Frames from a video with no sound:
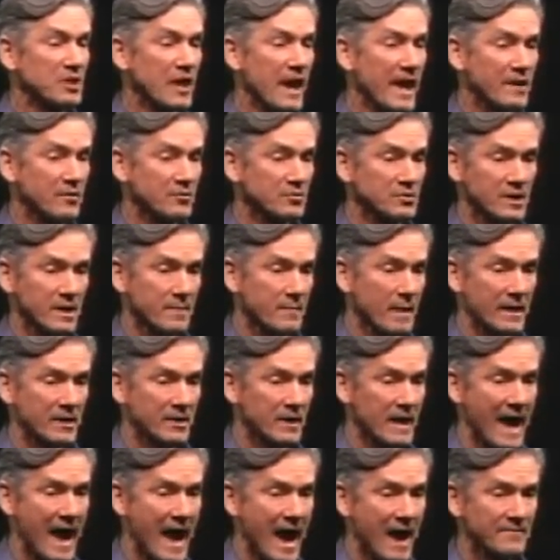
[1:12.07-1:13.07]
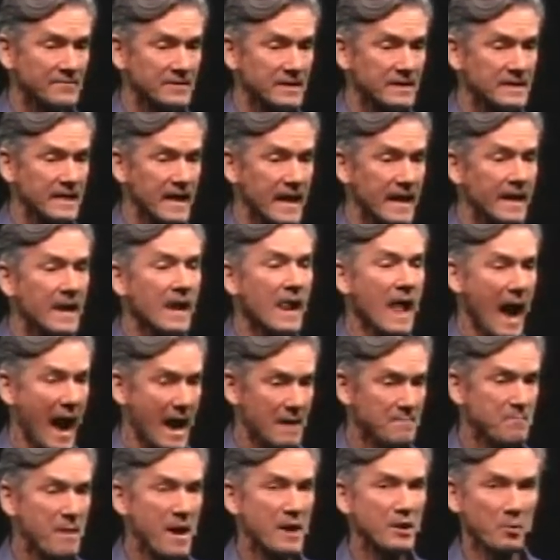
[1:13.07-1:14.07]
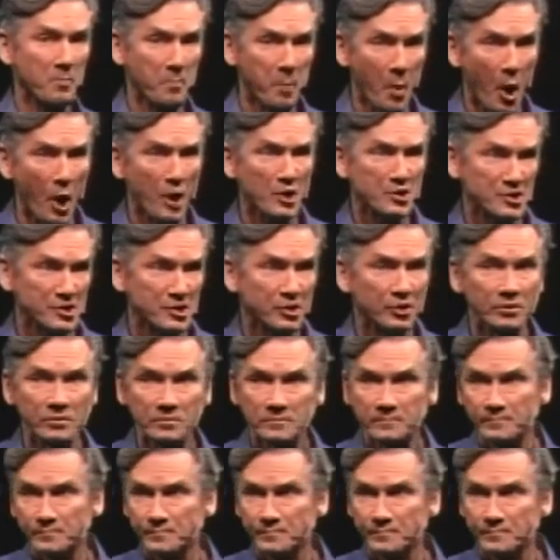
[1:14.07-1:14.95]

energy am I going to have today? I better parcel.